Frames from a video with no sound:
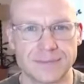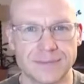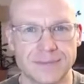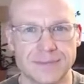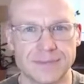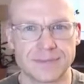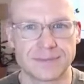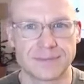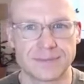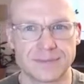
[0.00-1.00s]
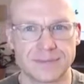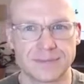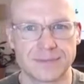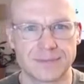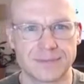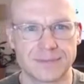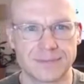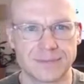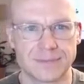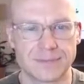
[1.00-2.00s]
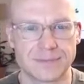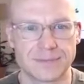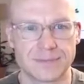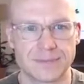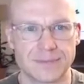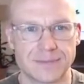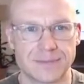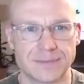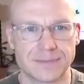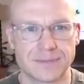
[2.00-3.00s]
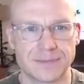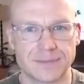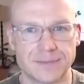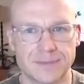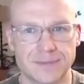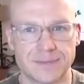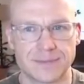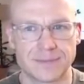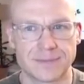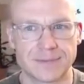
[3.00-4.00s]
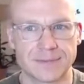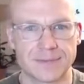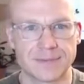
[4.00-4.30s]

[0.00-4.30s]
The person shown says nothing.